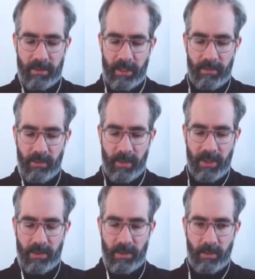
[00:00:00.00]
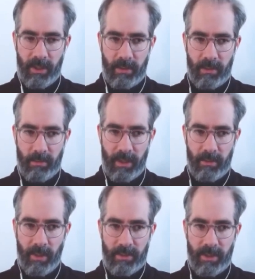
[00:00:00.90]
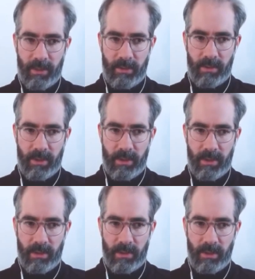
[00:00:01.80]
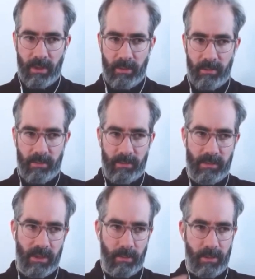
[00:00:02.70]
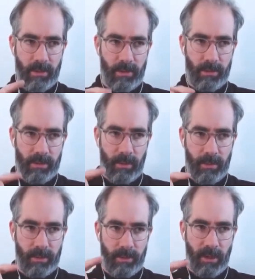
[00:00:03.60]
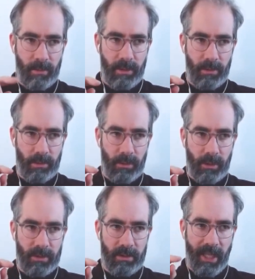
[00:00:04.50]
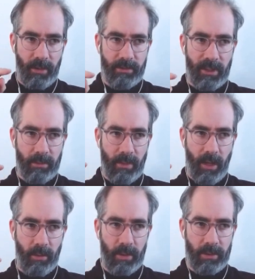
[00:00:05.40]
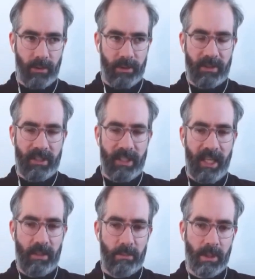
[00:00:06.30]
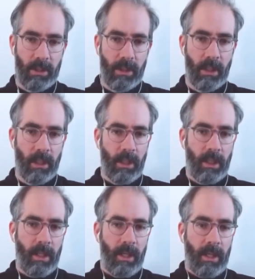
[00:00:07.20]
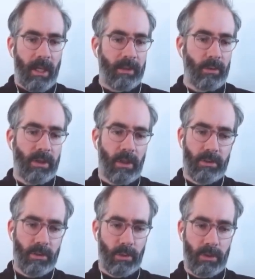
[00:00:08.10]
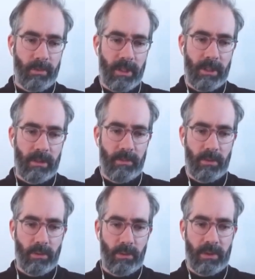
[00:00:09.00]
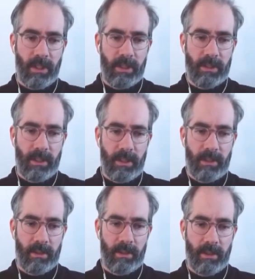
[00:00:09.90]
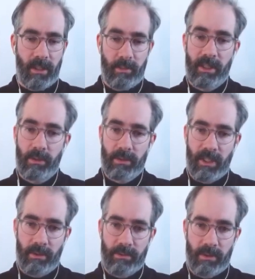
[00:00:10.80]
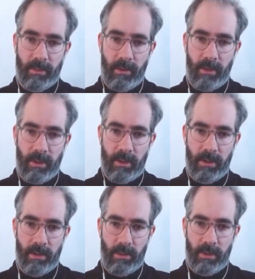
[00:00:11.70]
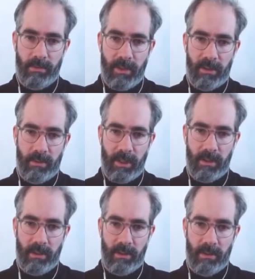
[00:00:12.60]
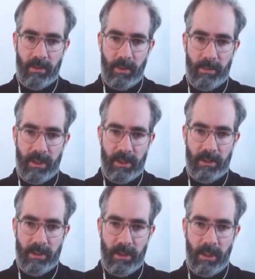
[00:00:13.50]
any information on my website, which is www.aufdermauer.name. And you can also Google me. If you Google Daniel Remigius Aufdermauer, you will find my website.